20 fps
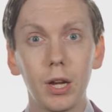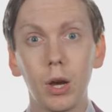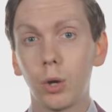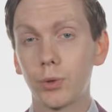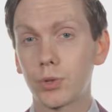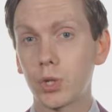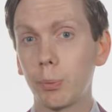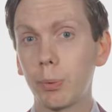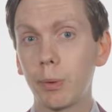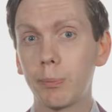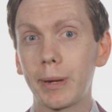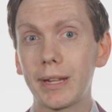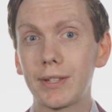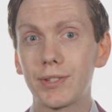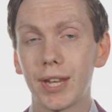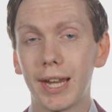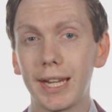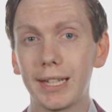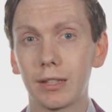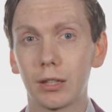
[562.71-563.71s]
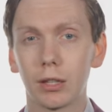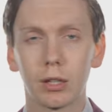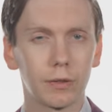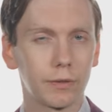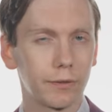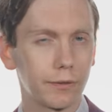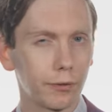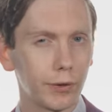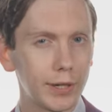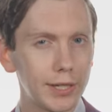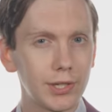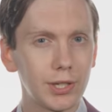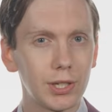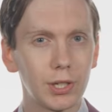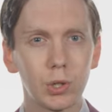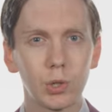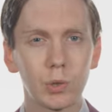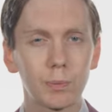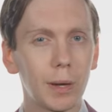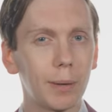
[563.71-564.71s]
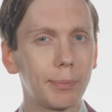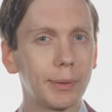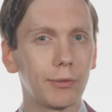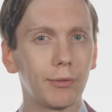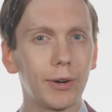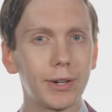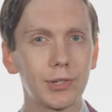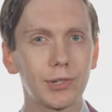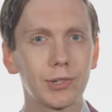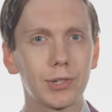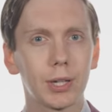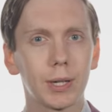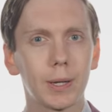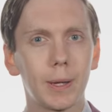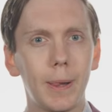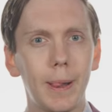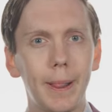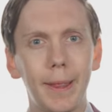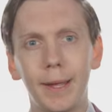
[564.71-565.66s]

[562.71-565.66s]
On top of maintaining the free-to-use public register,